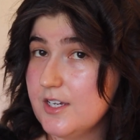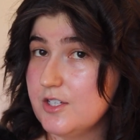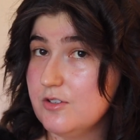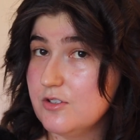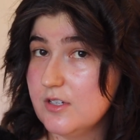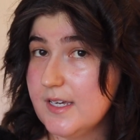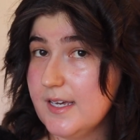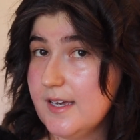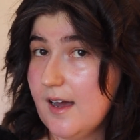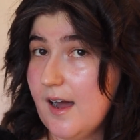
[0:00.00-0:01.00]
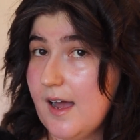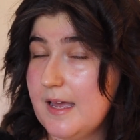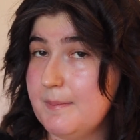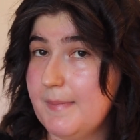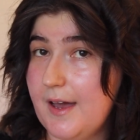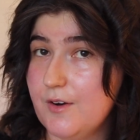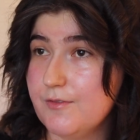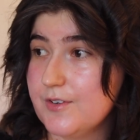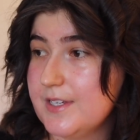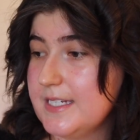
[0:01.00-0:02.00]
usually I'm out
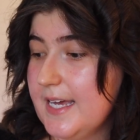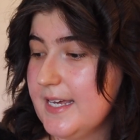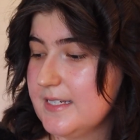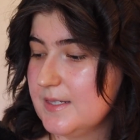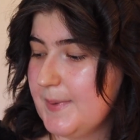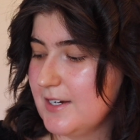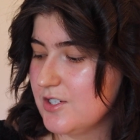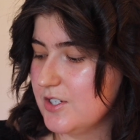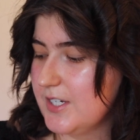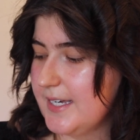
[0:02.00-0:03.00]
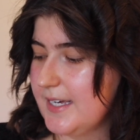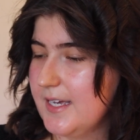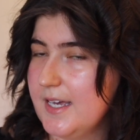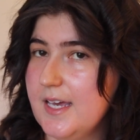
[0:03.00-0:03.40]
for the day, especially